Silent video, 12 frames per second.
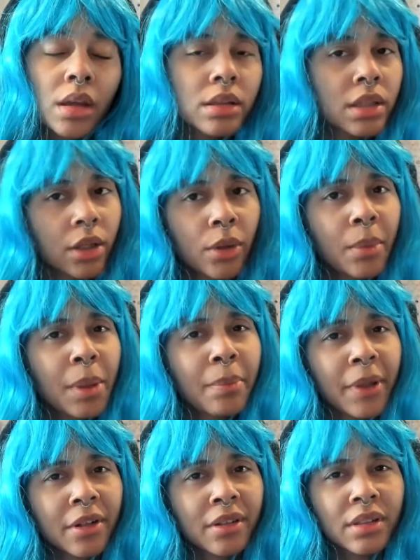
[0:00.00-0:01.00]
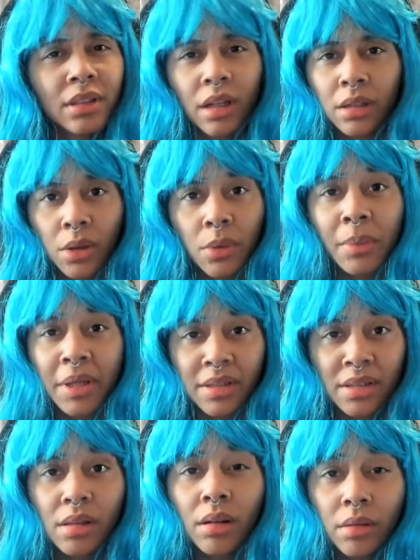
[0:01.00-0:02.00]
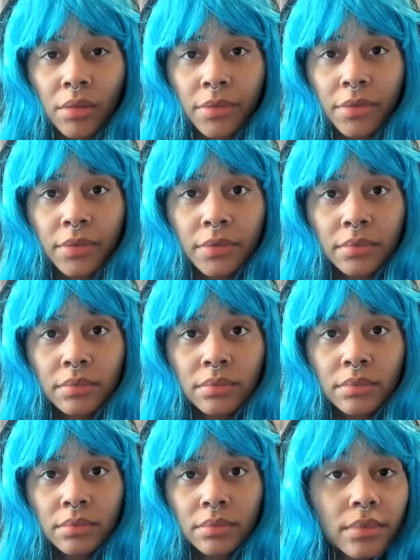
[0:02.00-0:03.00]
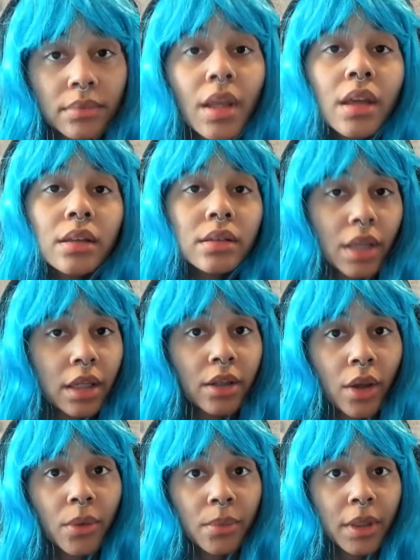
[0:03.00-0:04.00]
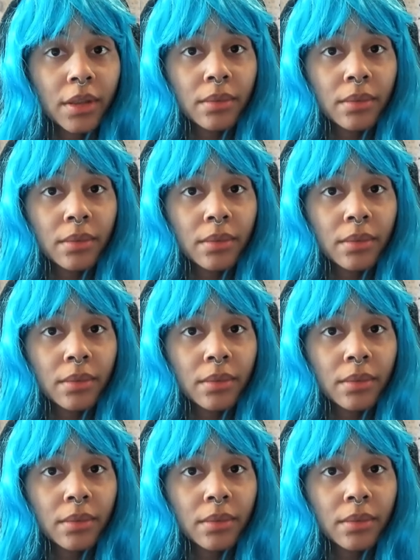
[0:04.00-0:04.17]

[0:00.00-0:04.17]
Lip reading: They know me better than I know myself. They know me.